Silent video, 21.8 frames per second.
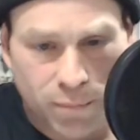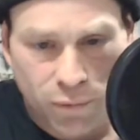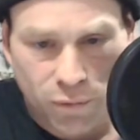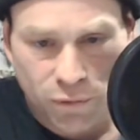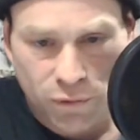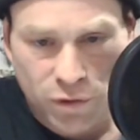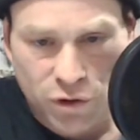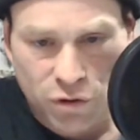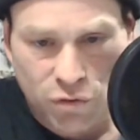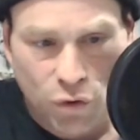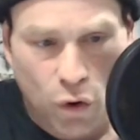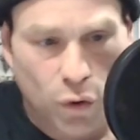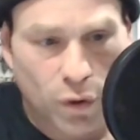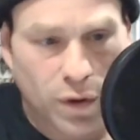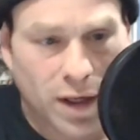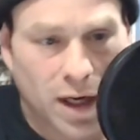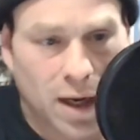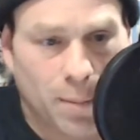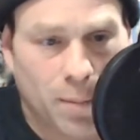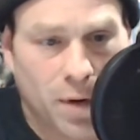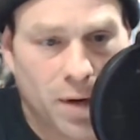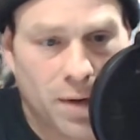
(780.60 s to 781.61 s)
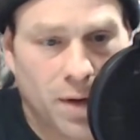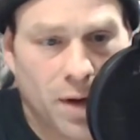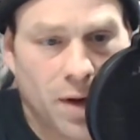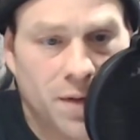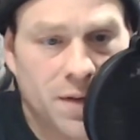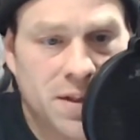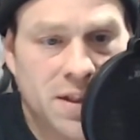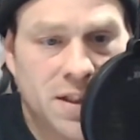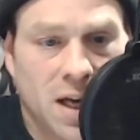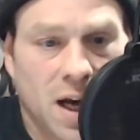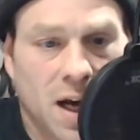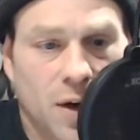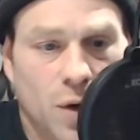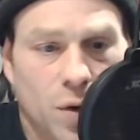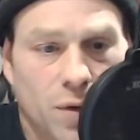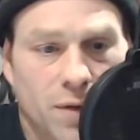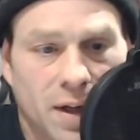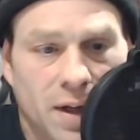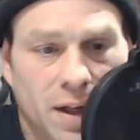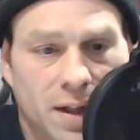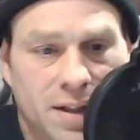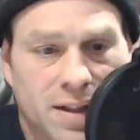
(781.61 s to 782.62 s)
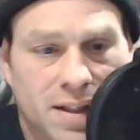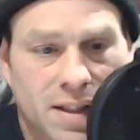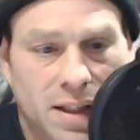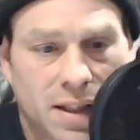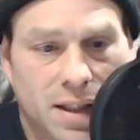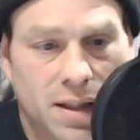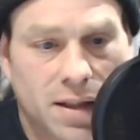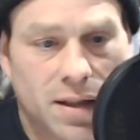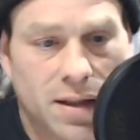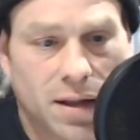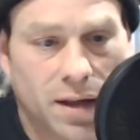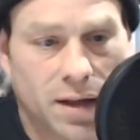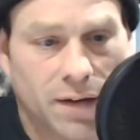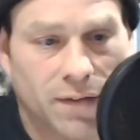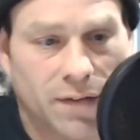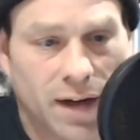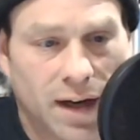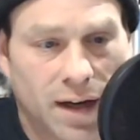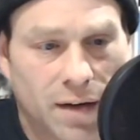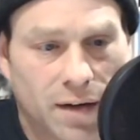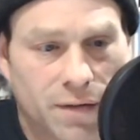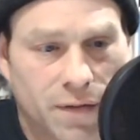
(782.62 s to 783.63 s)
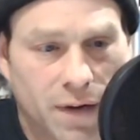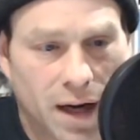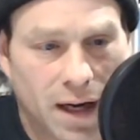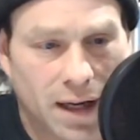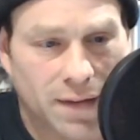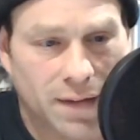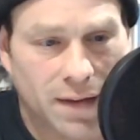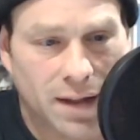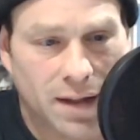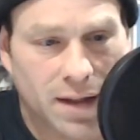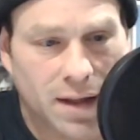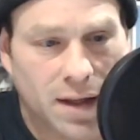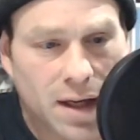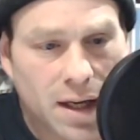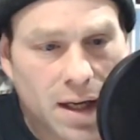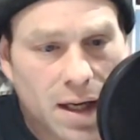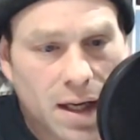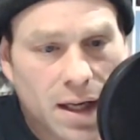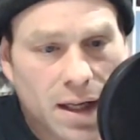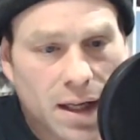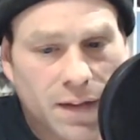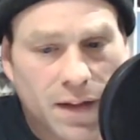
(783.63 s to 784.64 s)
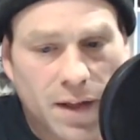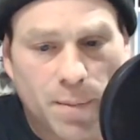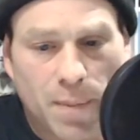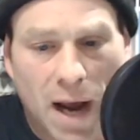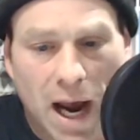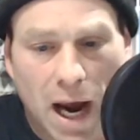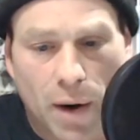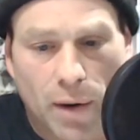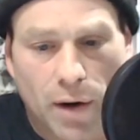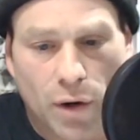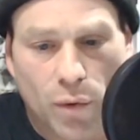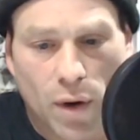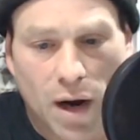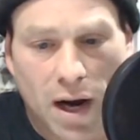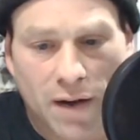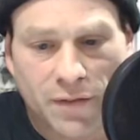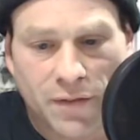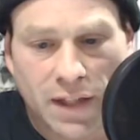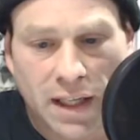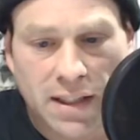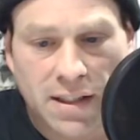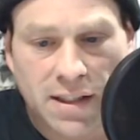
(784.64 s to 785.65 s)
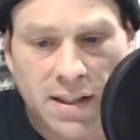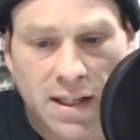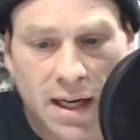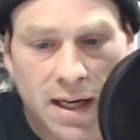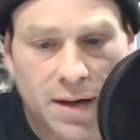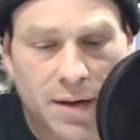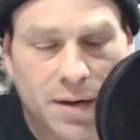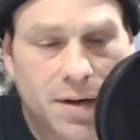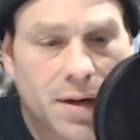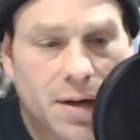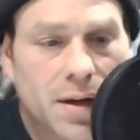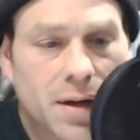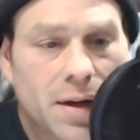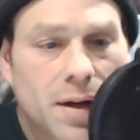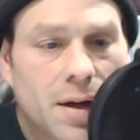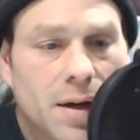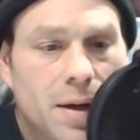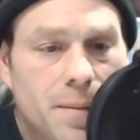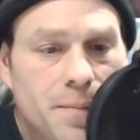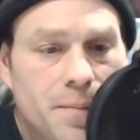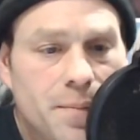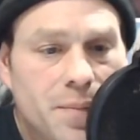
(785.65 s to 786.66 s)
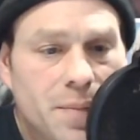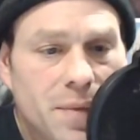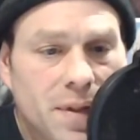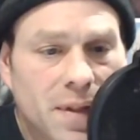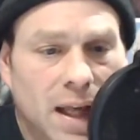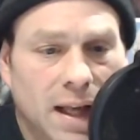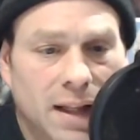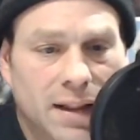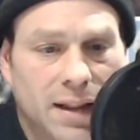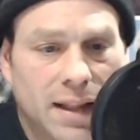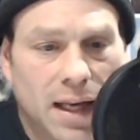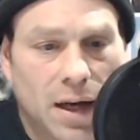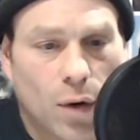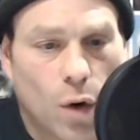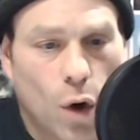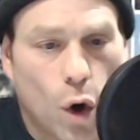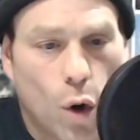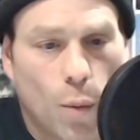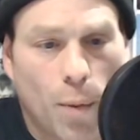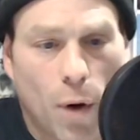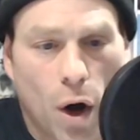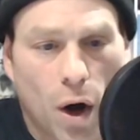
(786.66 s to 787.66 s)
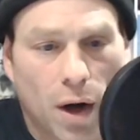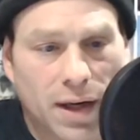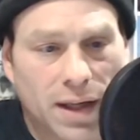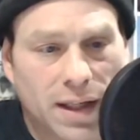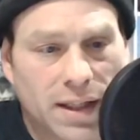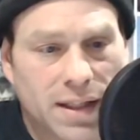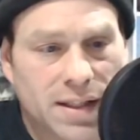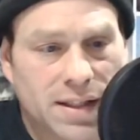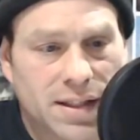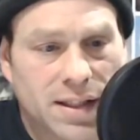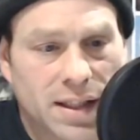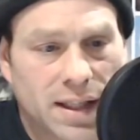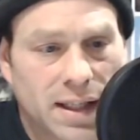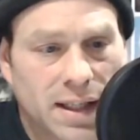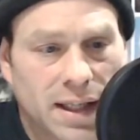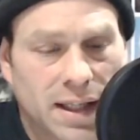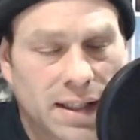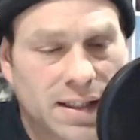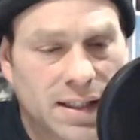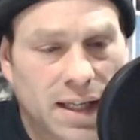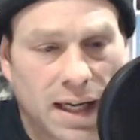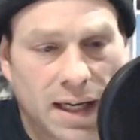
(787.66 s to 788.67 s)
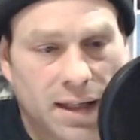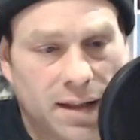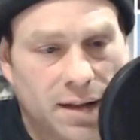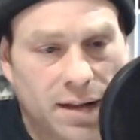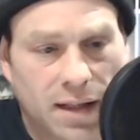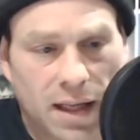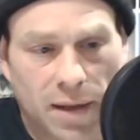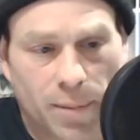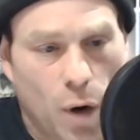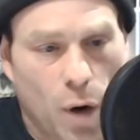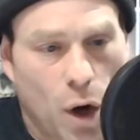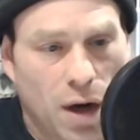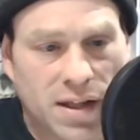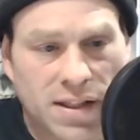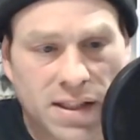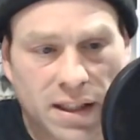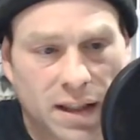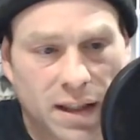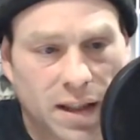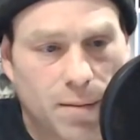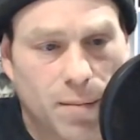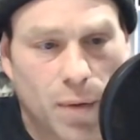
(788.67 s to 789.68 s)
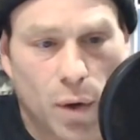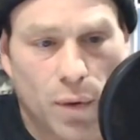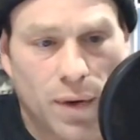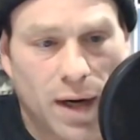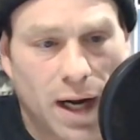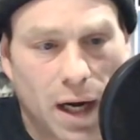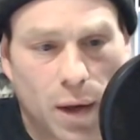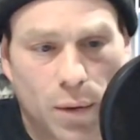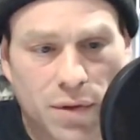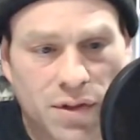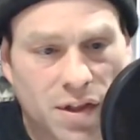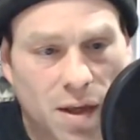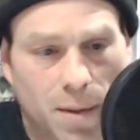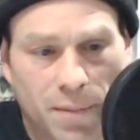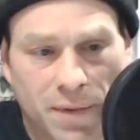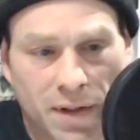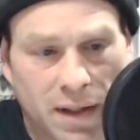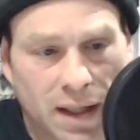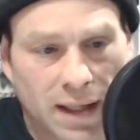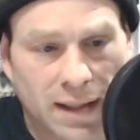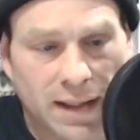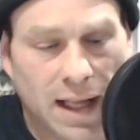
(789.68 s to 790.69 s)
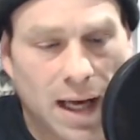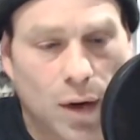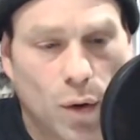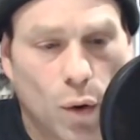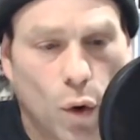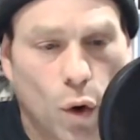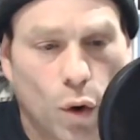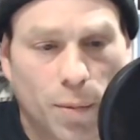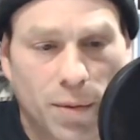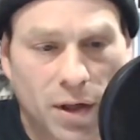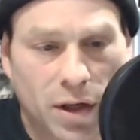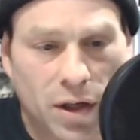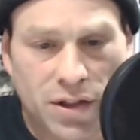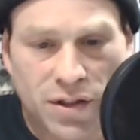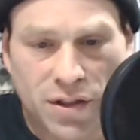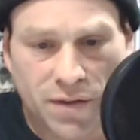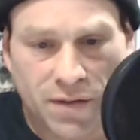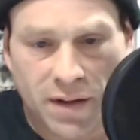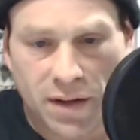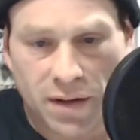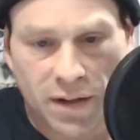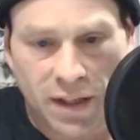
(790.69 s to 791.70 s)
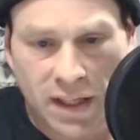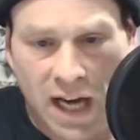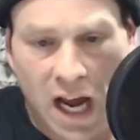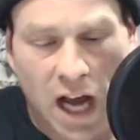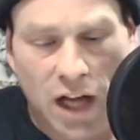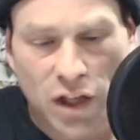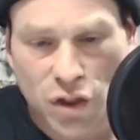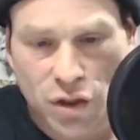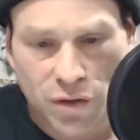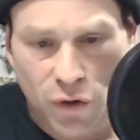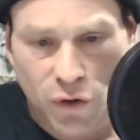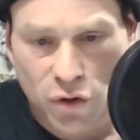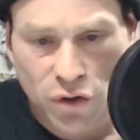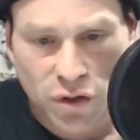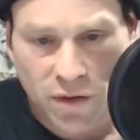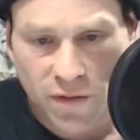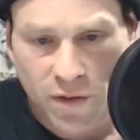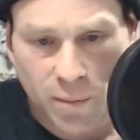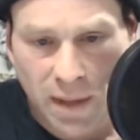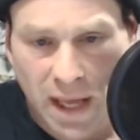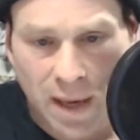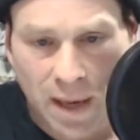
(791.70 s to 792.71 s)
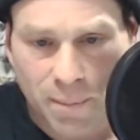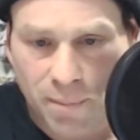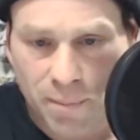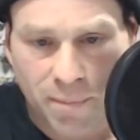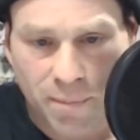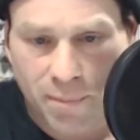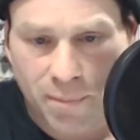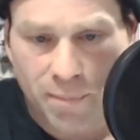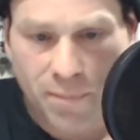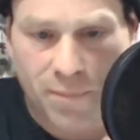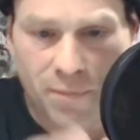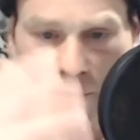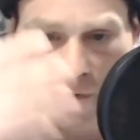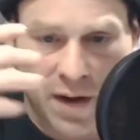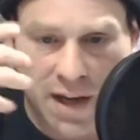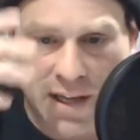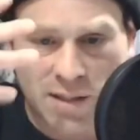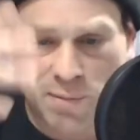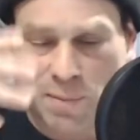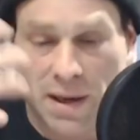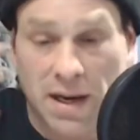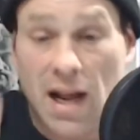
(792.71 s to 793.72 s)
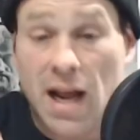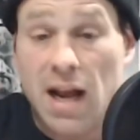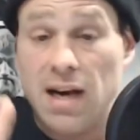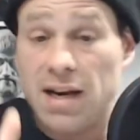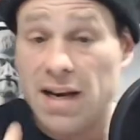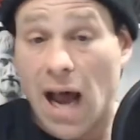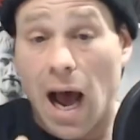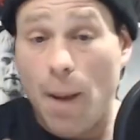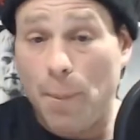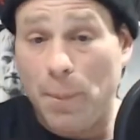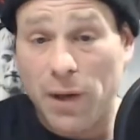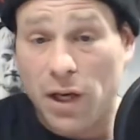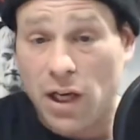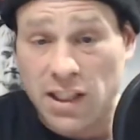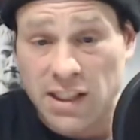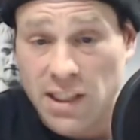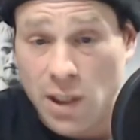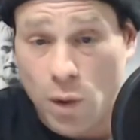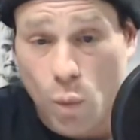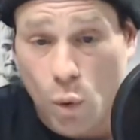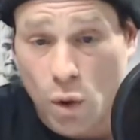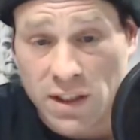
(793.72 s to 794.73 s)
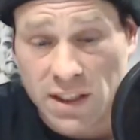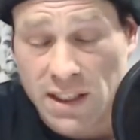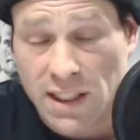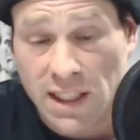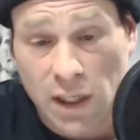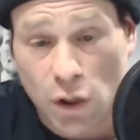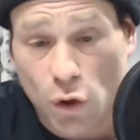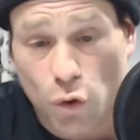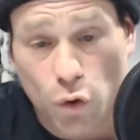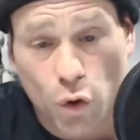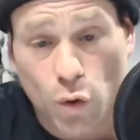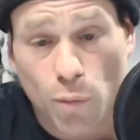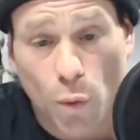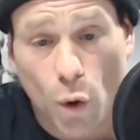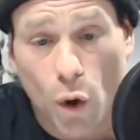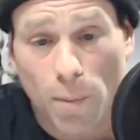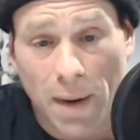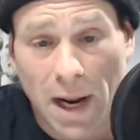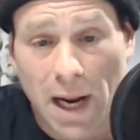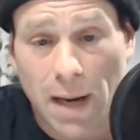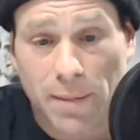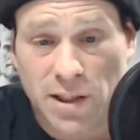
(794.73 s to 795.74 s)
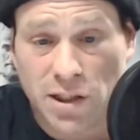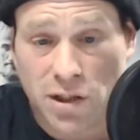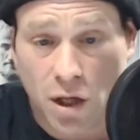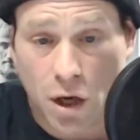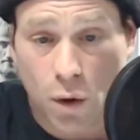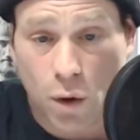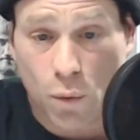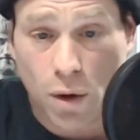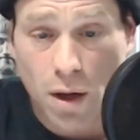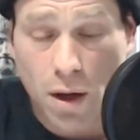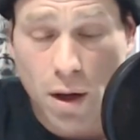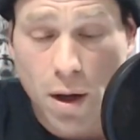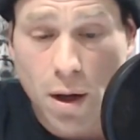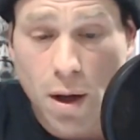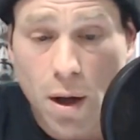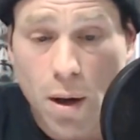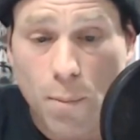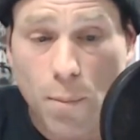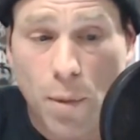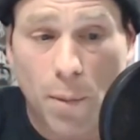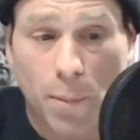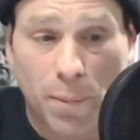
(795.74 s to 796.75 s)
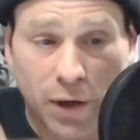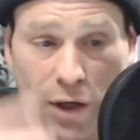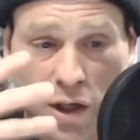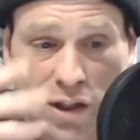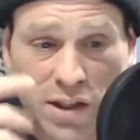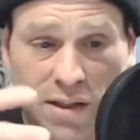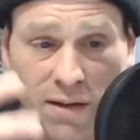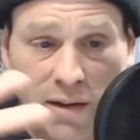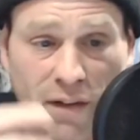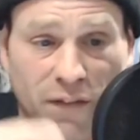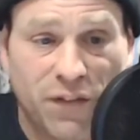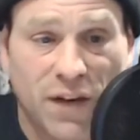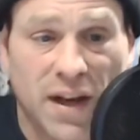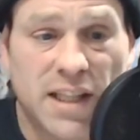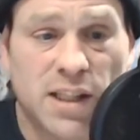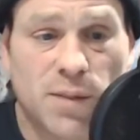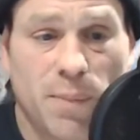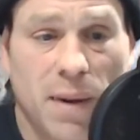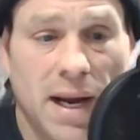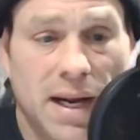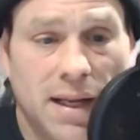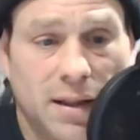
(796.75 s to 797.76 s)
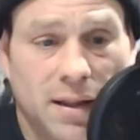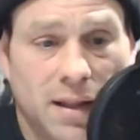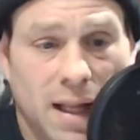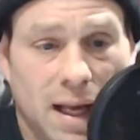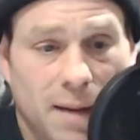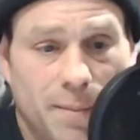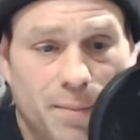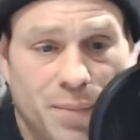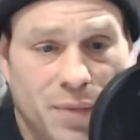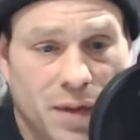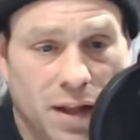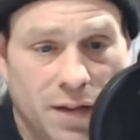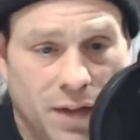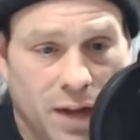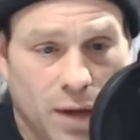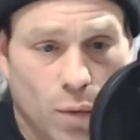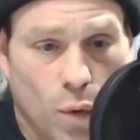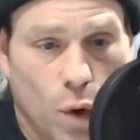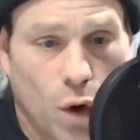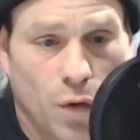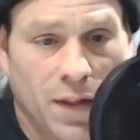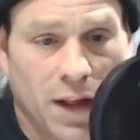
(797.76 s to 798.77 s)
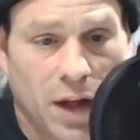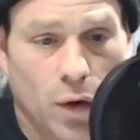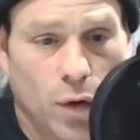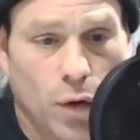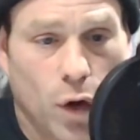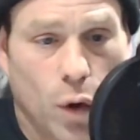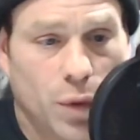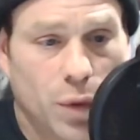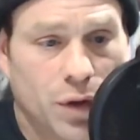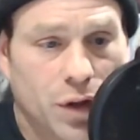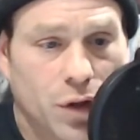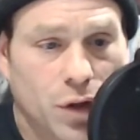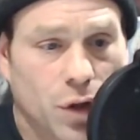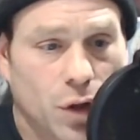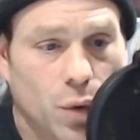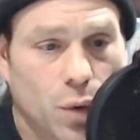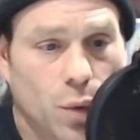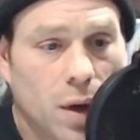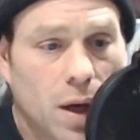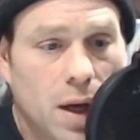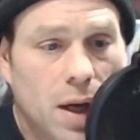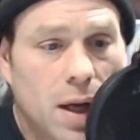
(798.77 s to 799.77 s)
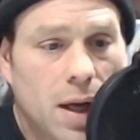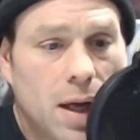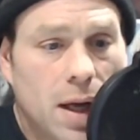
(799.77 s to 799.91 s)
scrolling up on the side over here to see if I can find the paragraph that said that their whole party it's like their party's in limbo now or something like that, all because of the controversy of the black face paint. Not because he wants to kill newborn babies, though, but because of the face paint, that they don't know what to do.